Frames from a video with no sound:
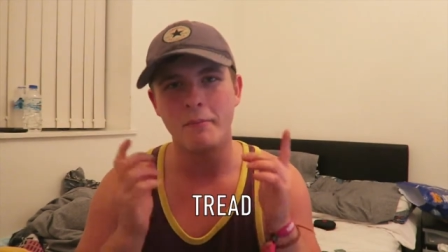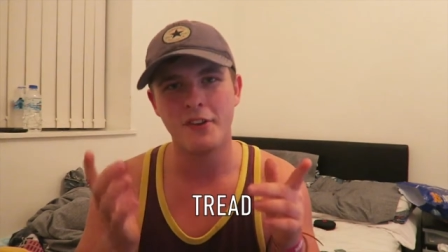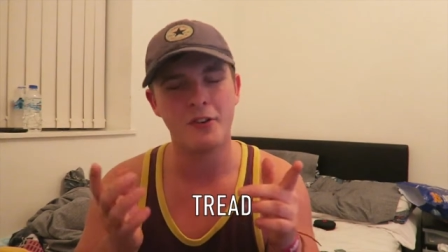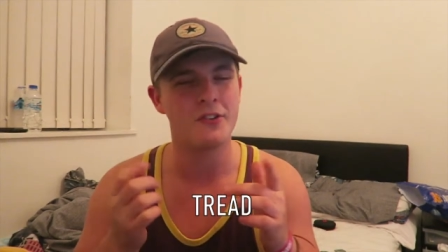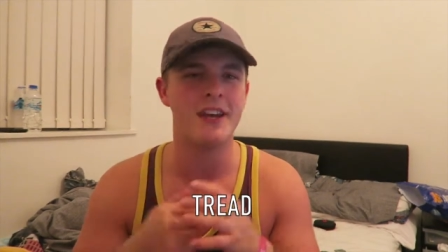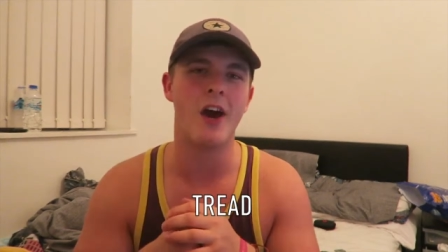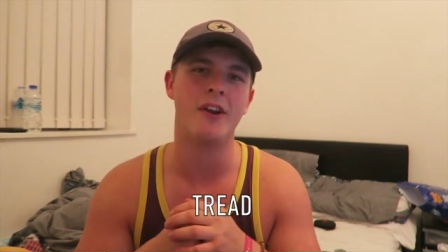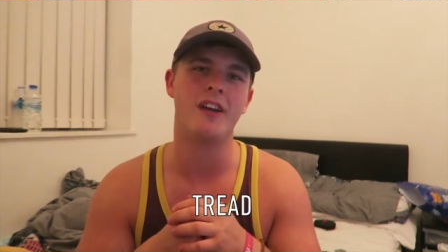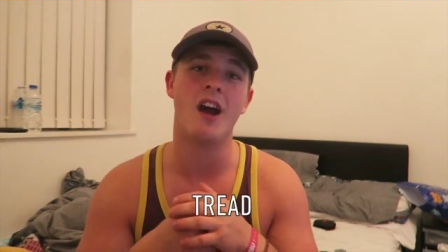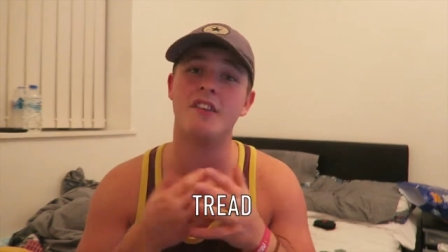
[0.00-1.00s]
Be sure to get
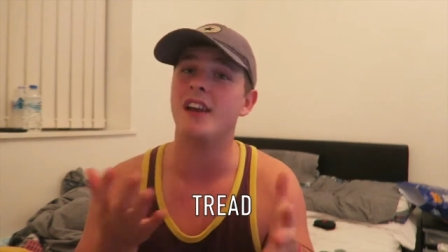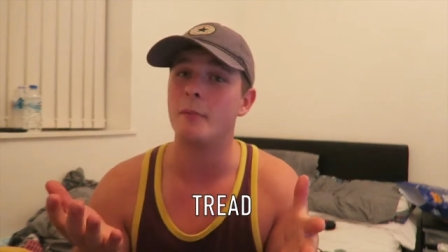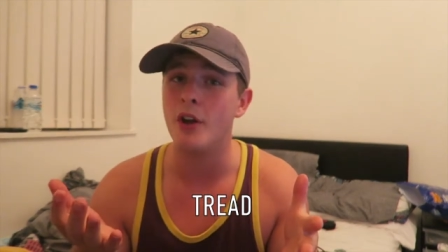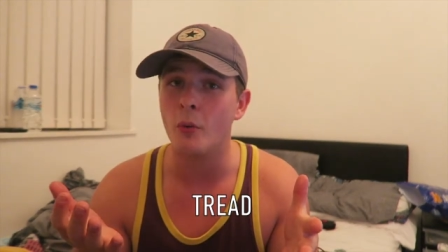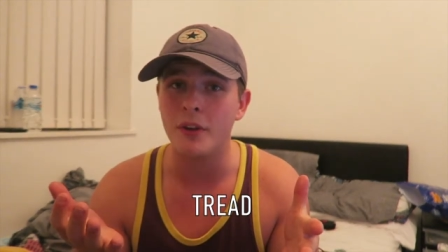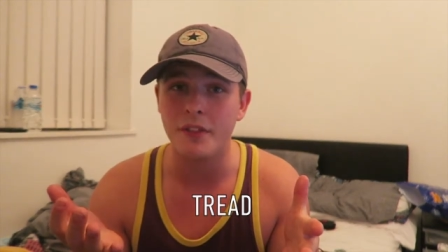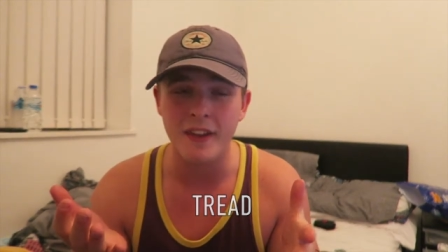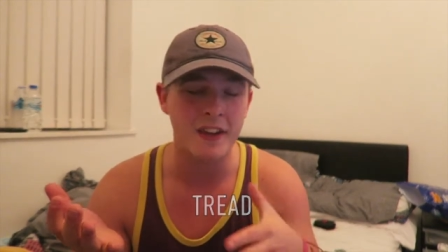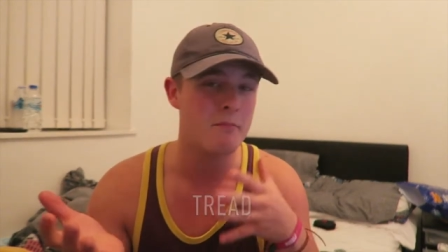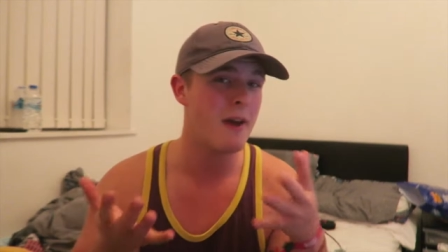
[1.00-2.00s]
on it, guys, and let me know what you
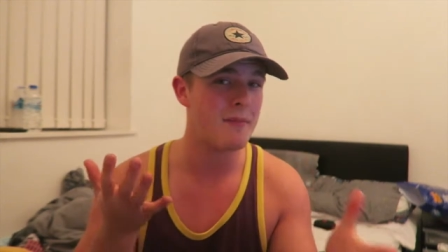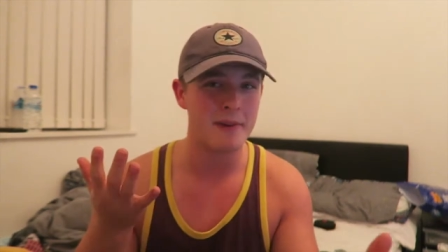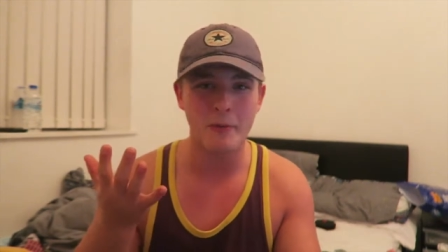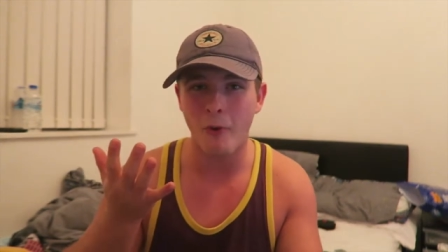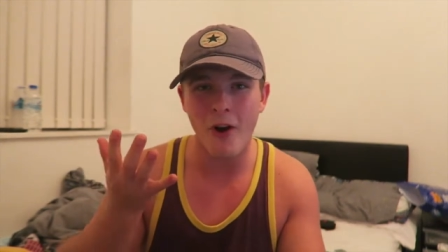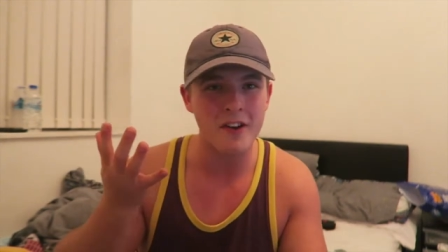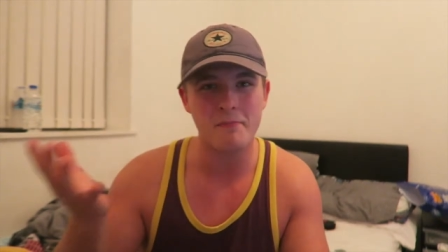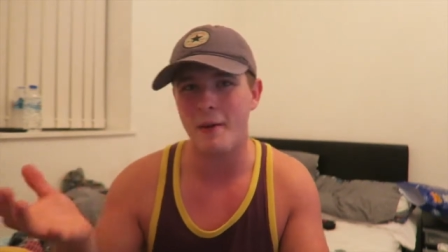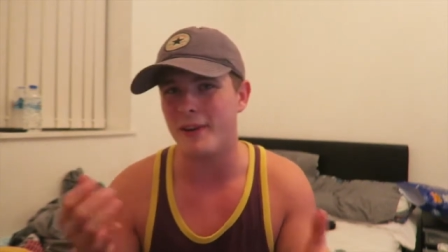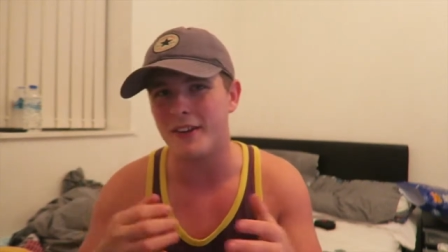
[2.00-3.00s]
think. Maybe it
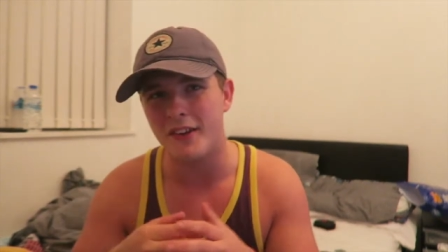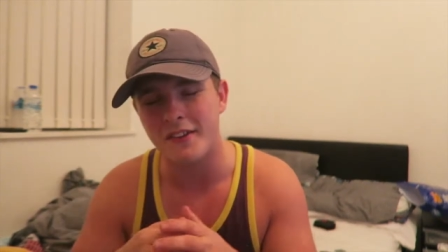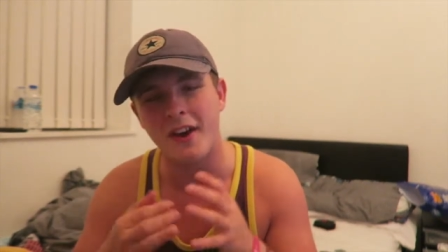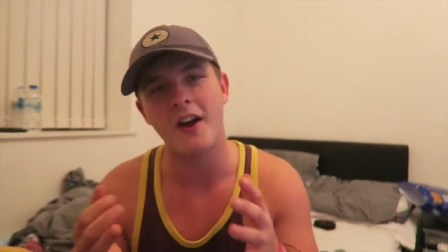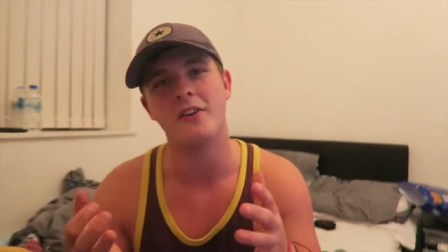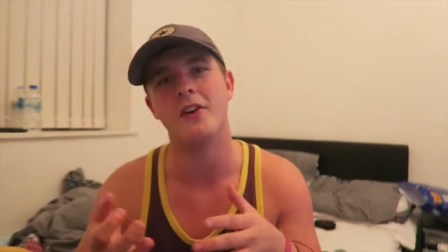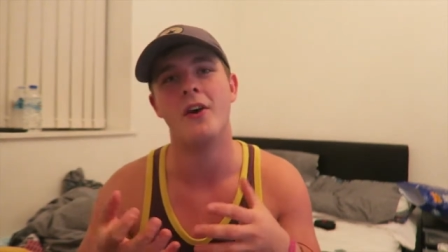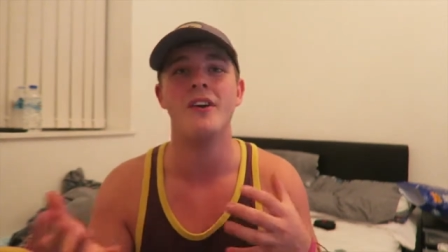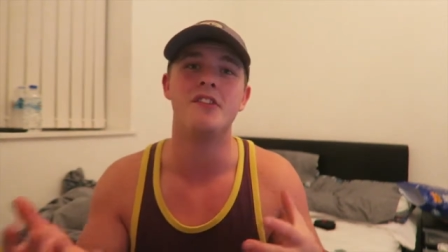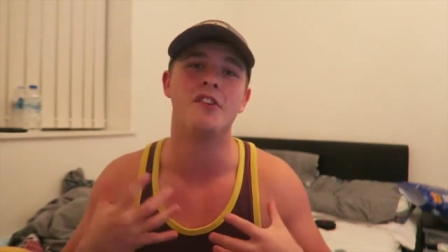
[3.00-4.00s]
works, maybe it doesn't, I don't
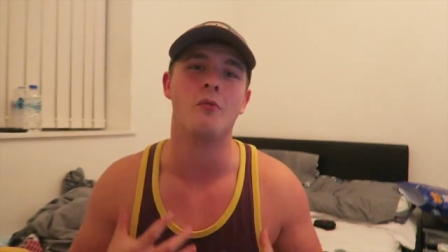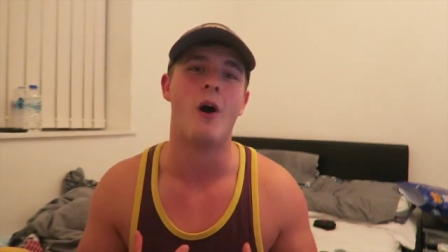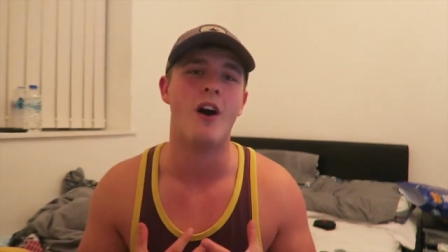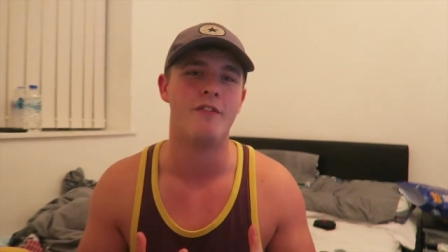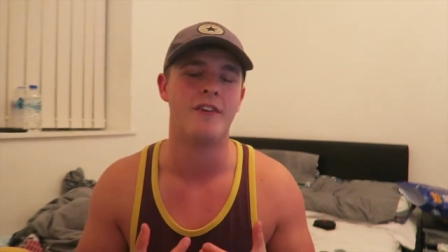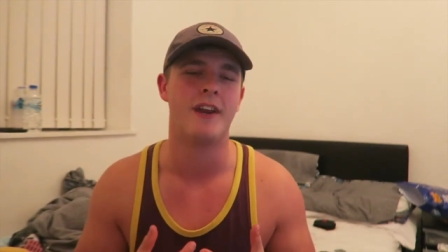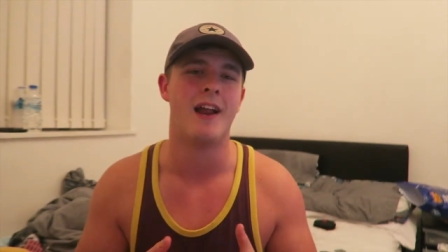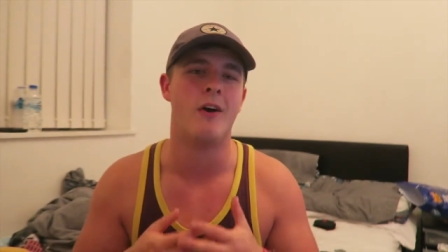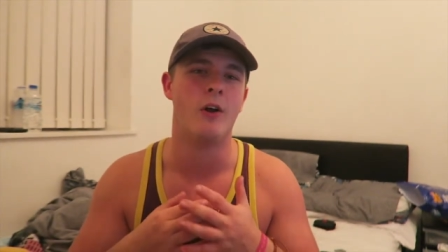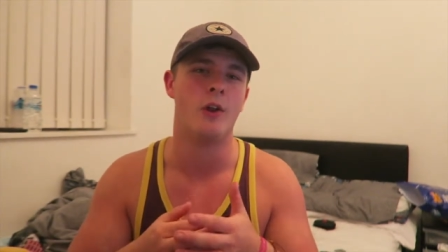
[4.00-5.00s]
know. It's just what I've figured
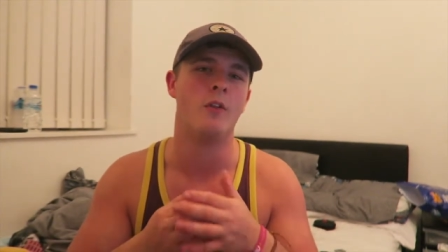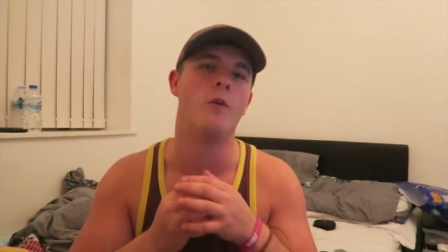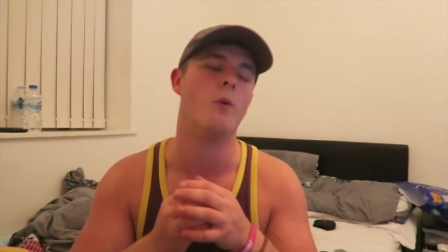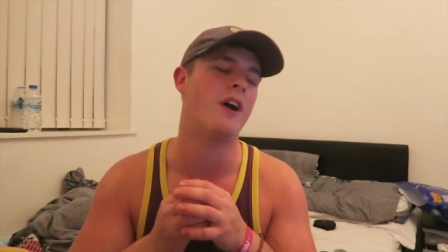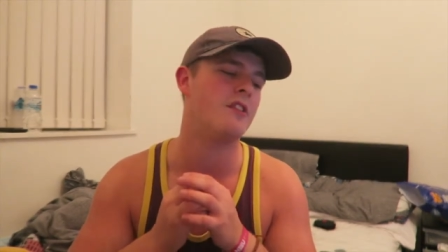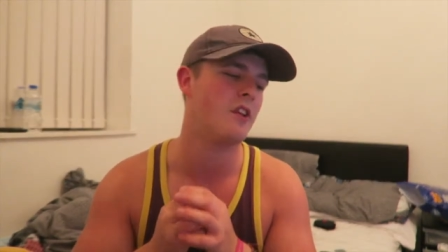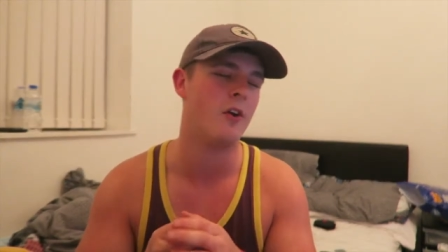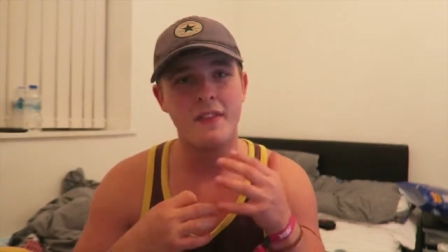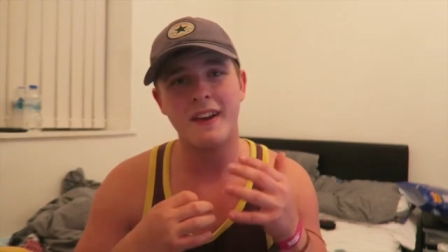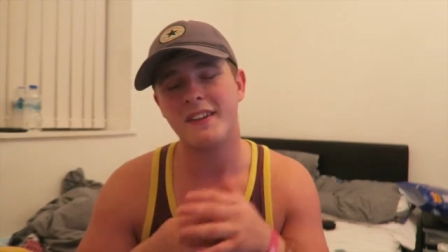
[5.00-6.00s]
out along the way.
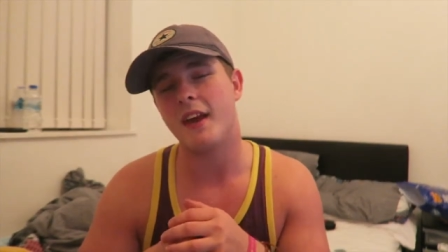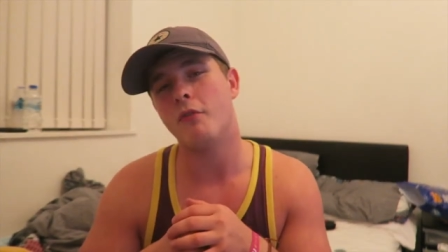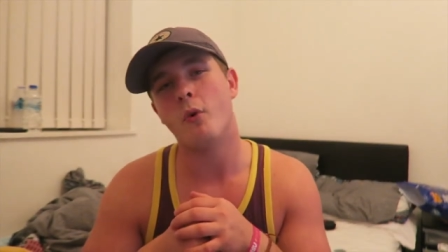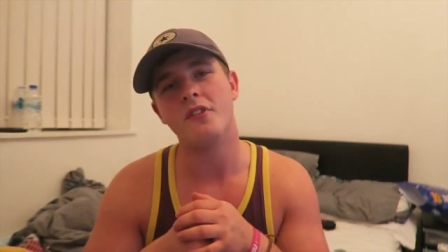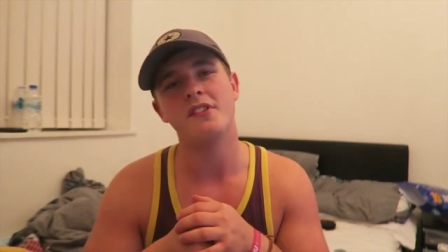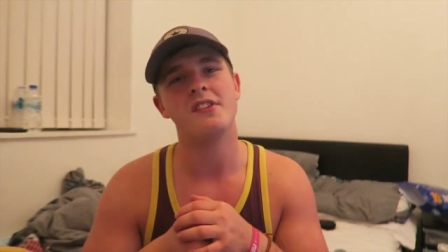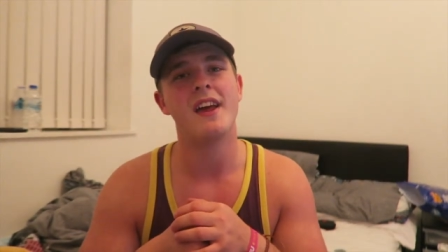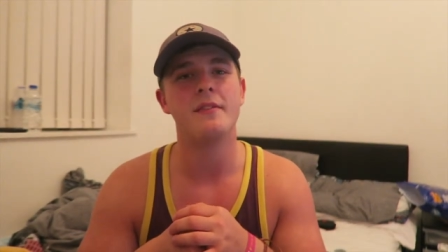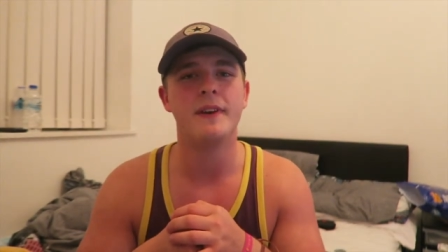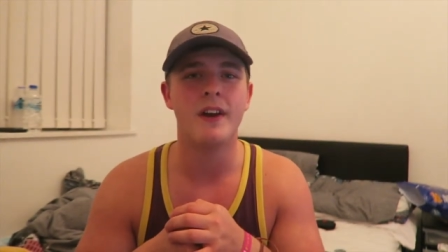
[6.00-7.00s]
So thanks again for watching
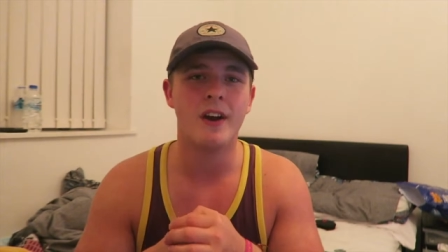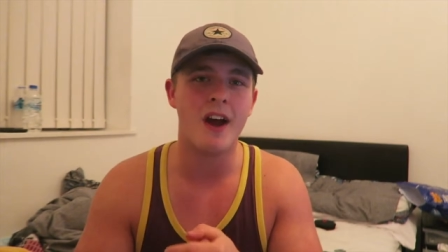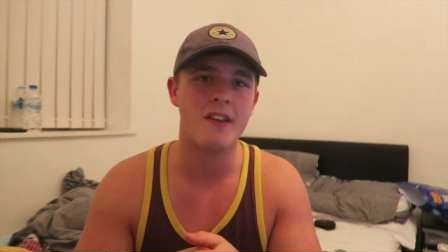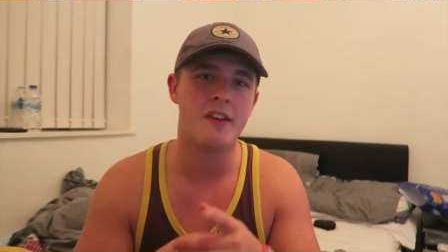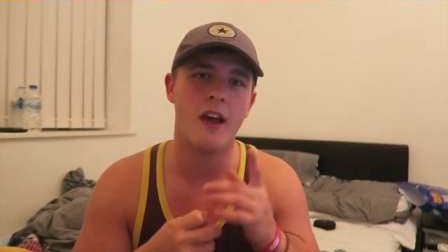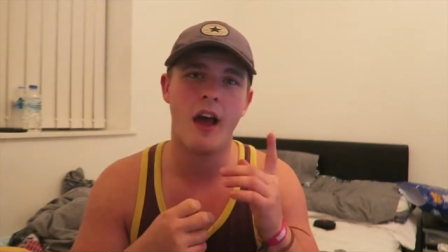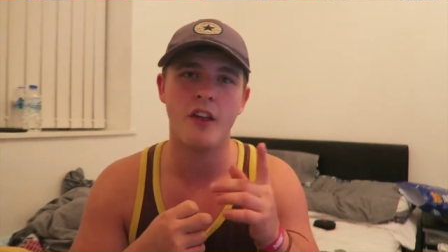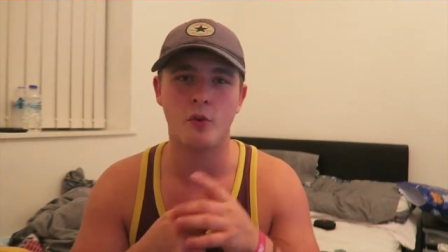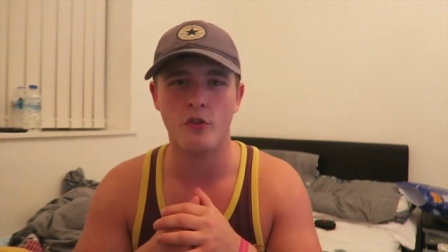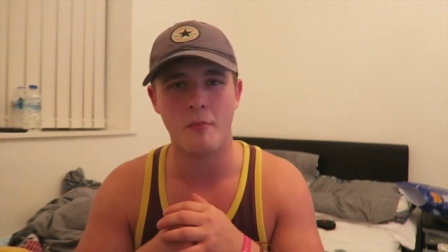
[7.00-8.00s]
today's video, guys.
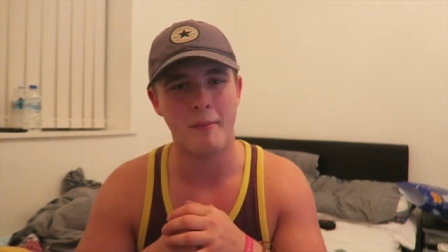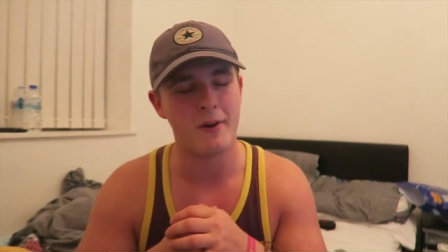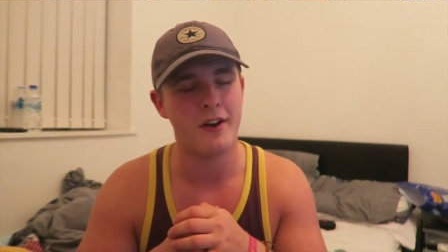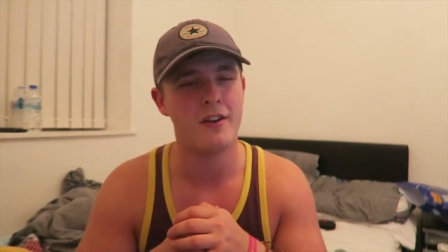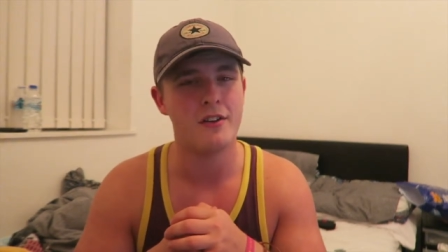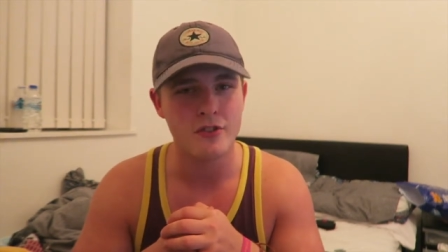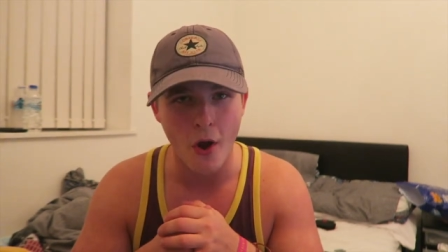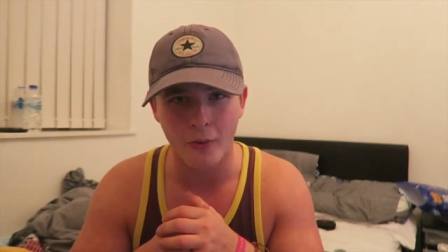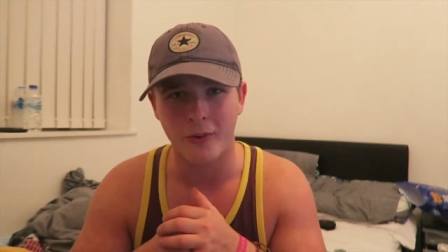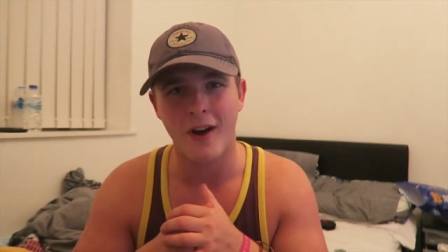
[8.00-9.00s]
As always, remember,
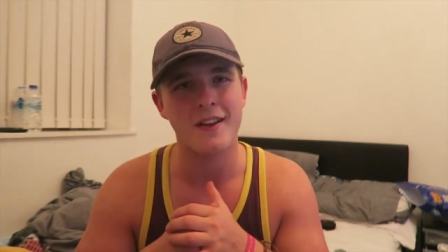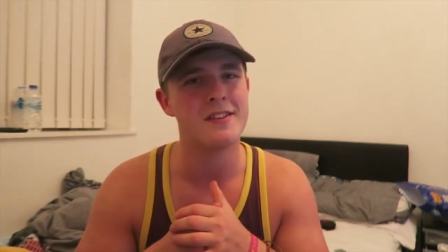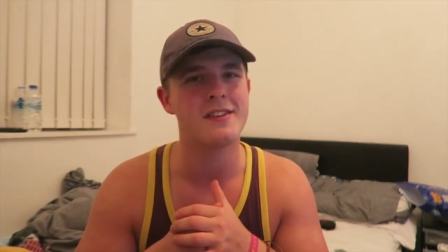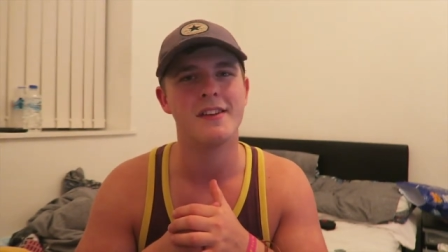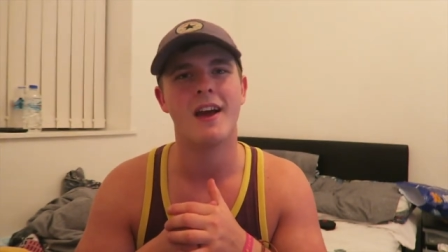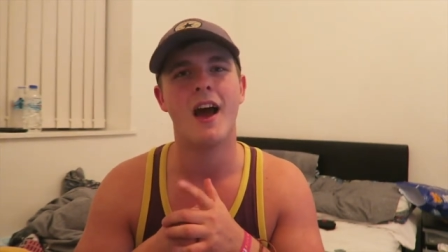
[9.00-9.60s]
no regrets.